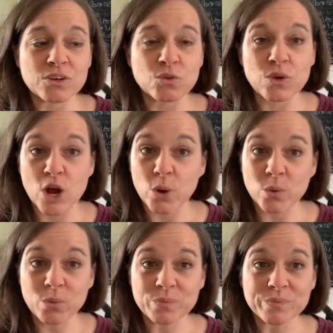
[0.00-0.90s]

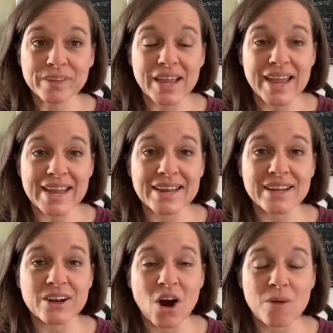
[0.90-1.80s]
grow and
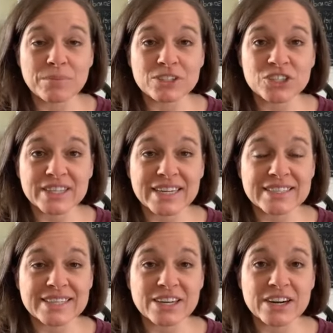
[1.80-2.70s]
accomplish
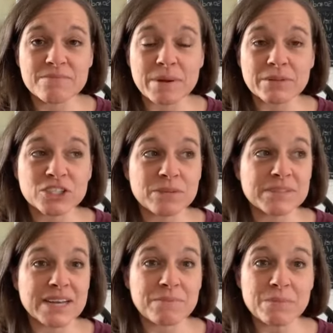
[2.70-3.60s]
things here in membership.
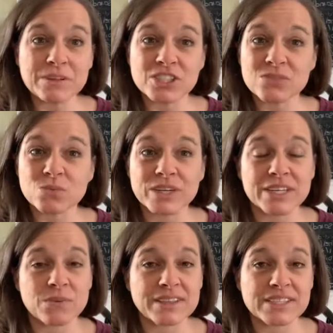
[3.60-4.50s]
Some people just
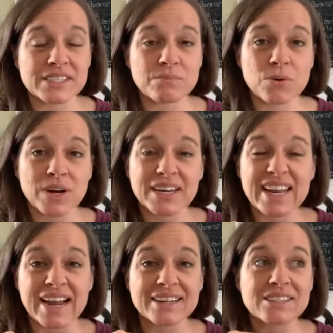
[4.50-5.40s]
really want the support, and
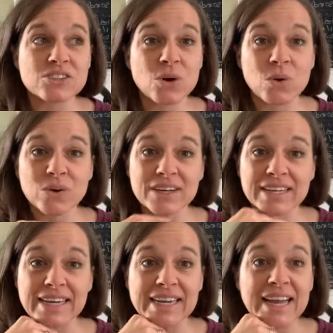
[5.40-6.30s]
that is
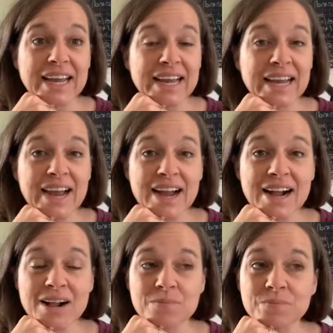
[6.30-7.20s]
totally
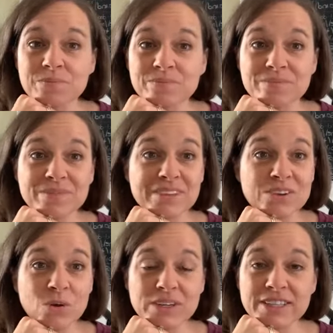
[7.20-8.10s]
um,
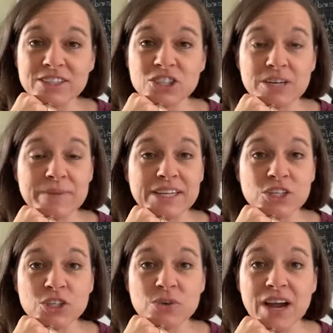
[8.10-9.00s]
totally legitimate
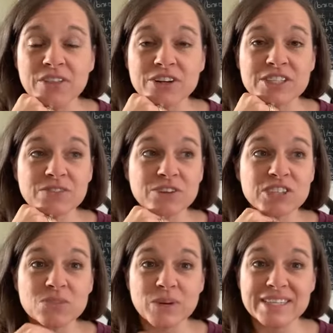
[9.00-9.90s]
too. Others of you
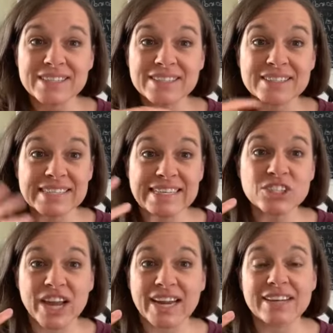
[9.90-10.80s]
just want to see
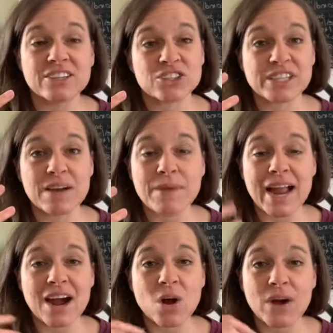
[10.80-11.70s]
change
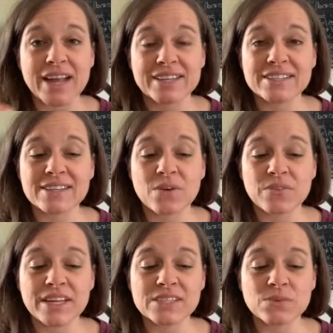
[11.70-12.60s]
somehow. And so
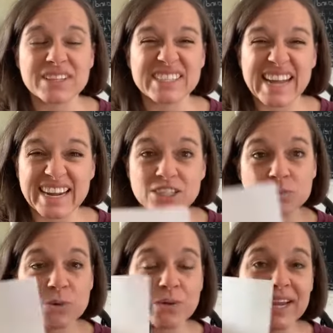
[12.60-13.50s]
these were the
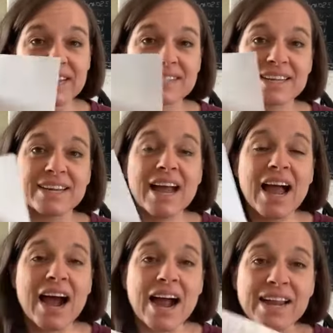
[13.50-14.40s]
tangible ways that
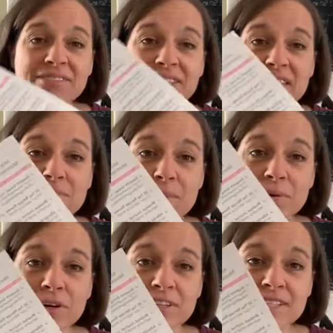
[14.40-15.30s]
I have seen
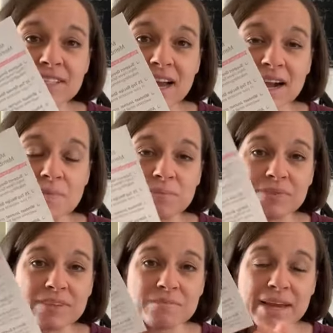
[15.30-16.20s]
members
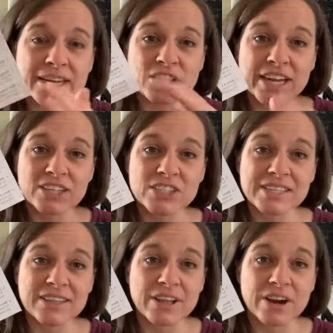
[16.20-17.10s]
um, make changes
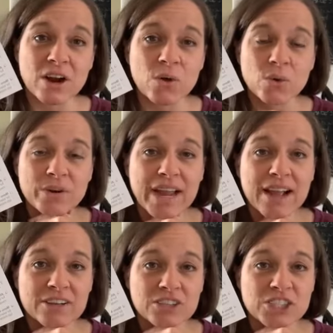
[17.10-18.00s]
in their own
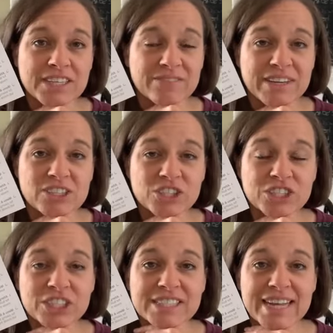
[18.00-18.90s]
allergy
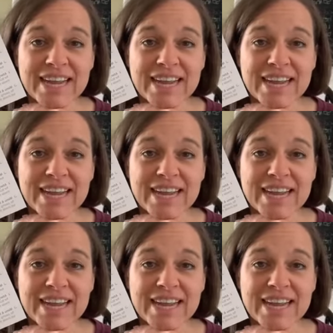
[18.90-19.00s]
adventures